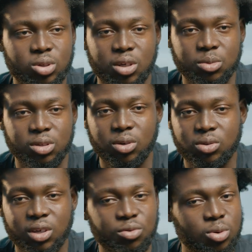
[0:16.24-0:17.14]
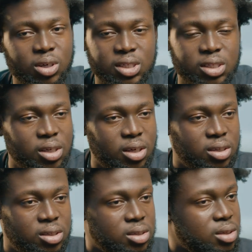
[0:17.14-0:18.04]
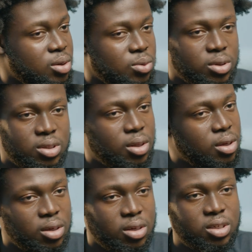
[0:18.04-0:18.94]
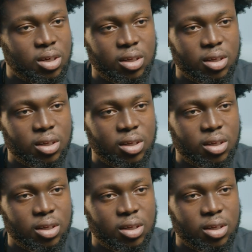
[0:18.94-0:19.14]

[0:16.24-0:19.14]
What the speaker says: to themselves. Everyone shares with each